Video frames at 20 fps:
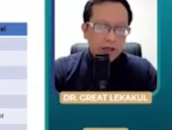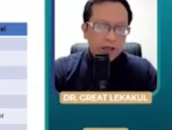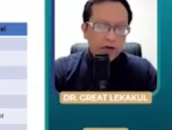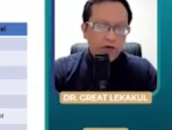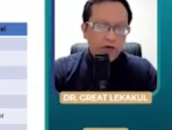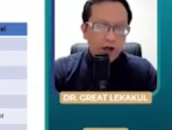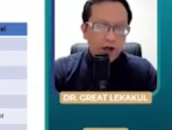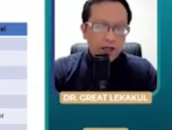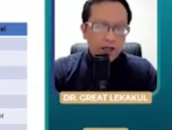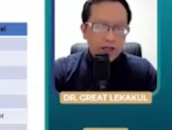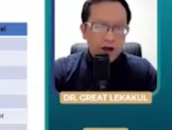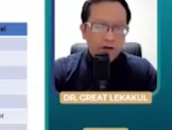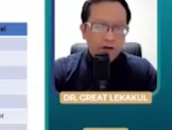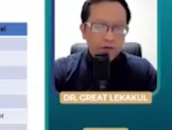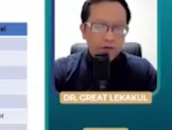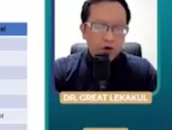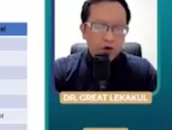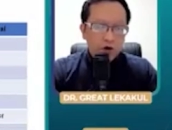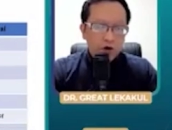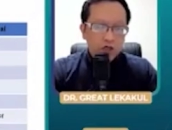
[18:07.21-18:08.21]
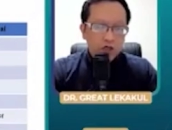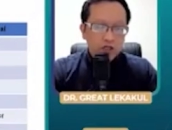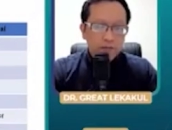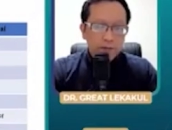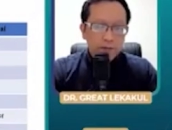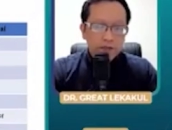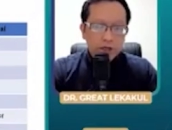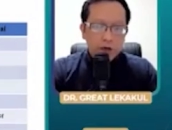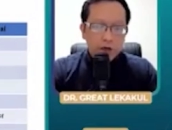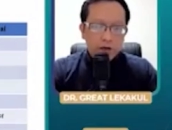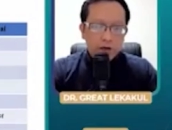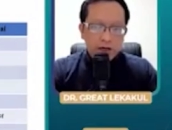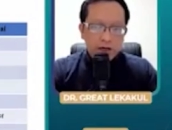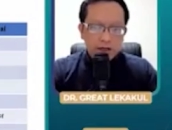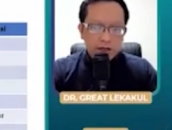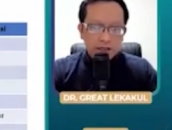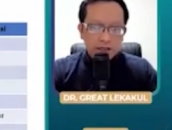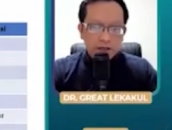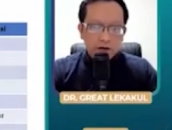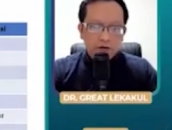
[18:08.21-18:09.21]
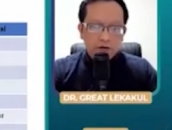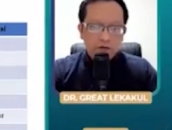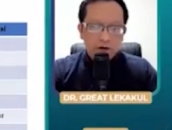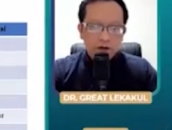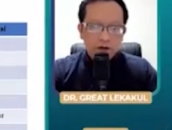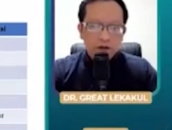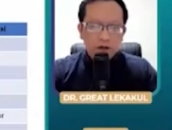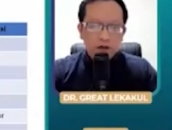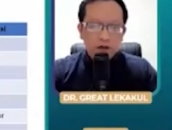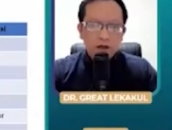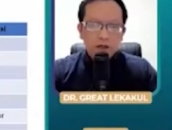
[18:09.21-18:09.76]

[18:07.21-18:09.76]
The variety of those musical techniques with